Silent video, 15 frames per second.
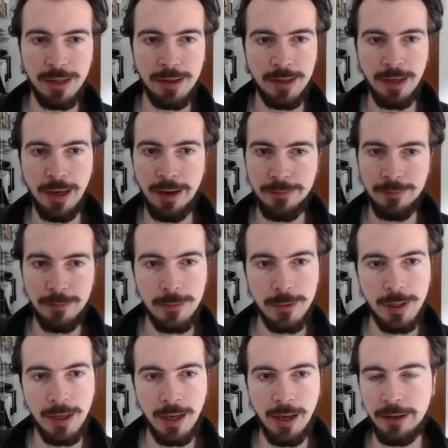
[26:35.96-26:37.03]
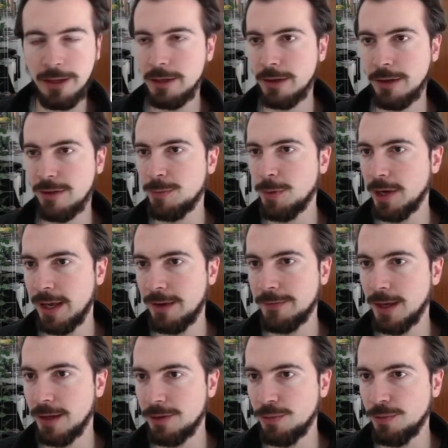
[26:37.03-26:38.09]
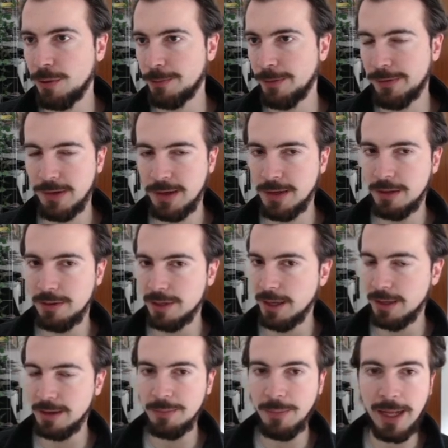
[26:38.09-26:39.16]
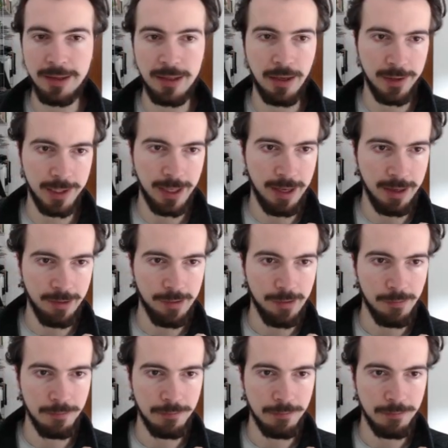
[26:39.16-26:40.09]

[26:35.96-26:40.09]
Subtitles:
the analogous behavior to what we've seen in the multi-level case.